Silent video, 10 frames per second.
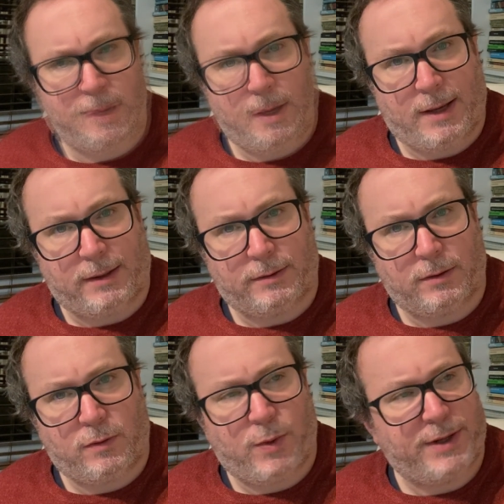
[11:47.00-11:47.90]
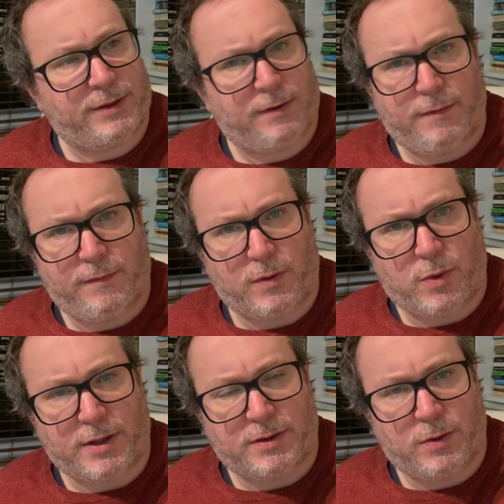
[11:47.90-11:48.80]
and Quest for the
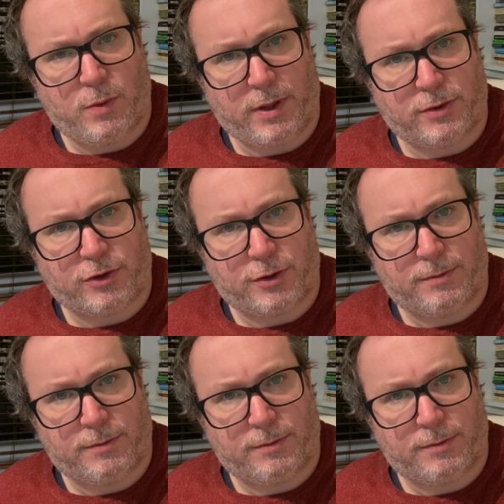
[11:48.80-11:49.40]
White Witch.